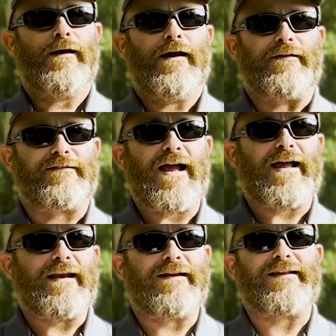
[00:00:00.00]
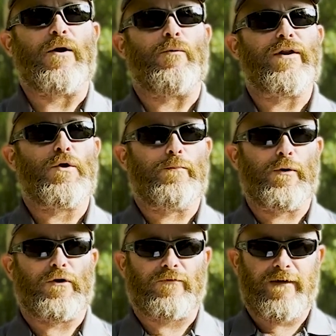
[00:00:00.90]
The second is that when you
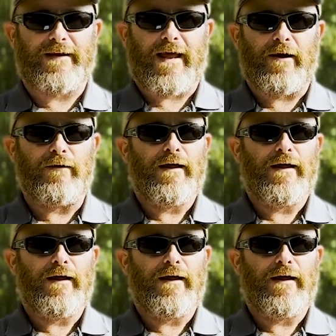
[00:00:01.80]
put your feet down,